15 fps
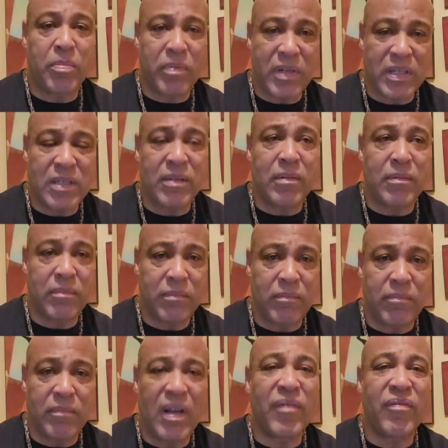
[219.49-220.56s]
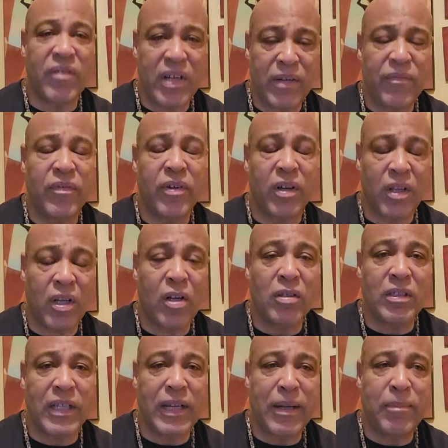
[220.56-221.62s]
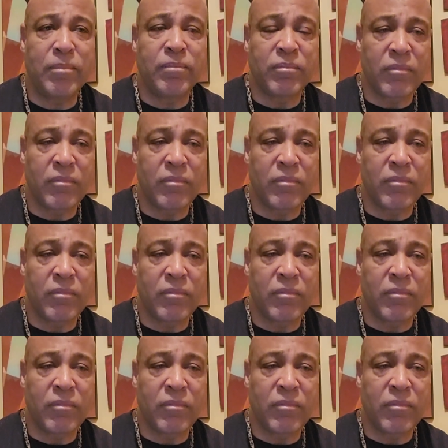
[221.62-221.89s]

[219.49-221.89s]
prison, my friend, for a long time.